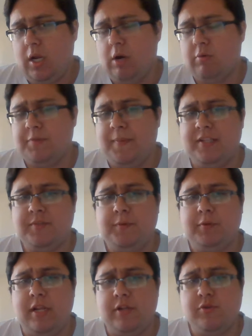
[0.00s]
a
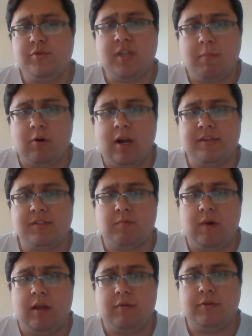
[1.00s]
responsibility to summarize the
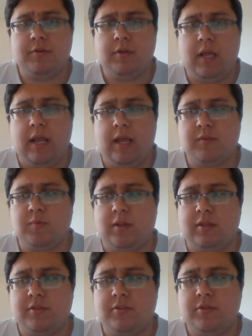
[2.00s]
round as
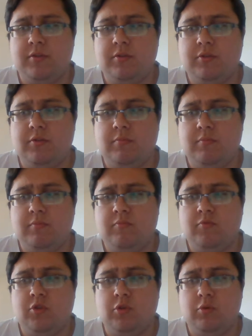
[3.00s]
well as
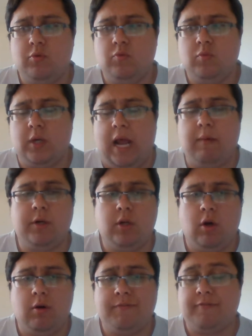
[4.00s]
to what I would
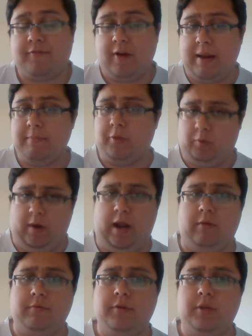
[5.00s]
call frame the
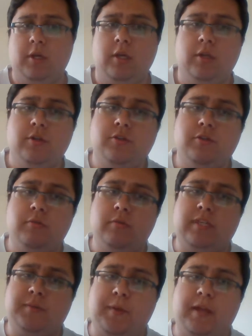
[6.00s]
round, to
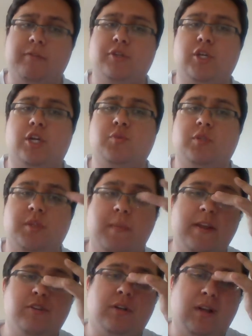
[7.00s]
explain to the judge what the
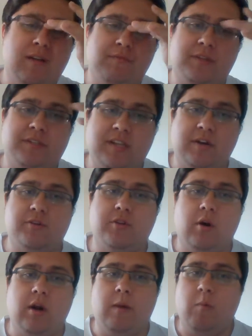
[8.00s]
major conflict centers
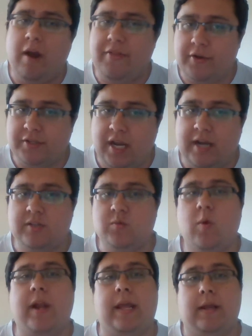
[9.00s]
are and why their side is
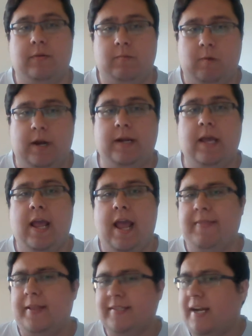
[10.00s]
winning, right?
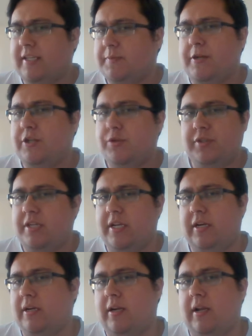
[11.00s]
And that's not a speech you see
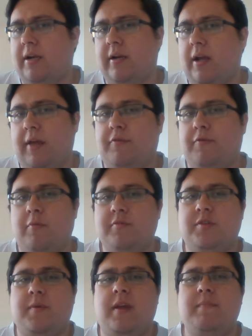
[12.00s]
in other forms
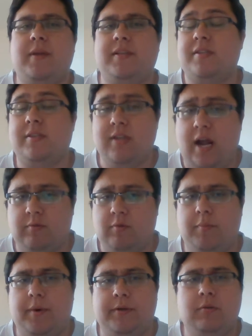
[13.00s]
of debate because it's not a
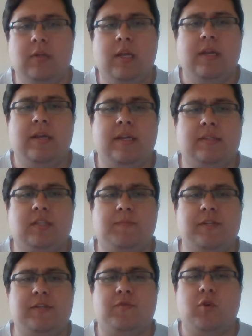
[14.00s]
rebuttal. It's a
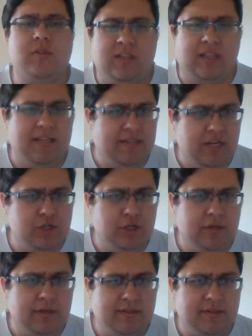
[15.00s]
speech of
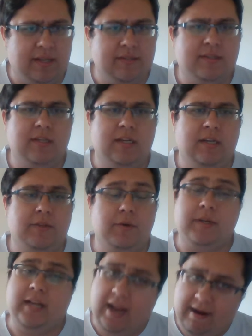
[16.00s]
crystallization in a sense, though
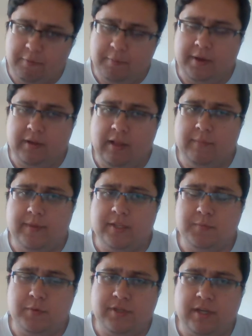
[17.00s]
it can have rebuttal
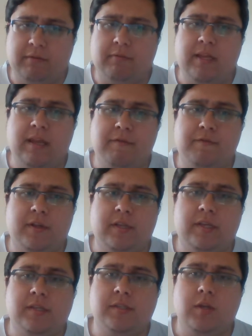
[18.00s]
elements, particularly if it
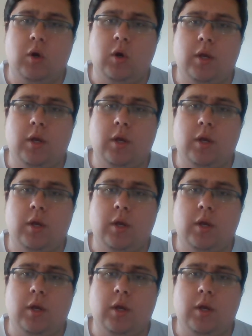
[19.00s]
is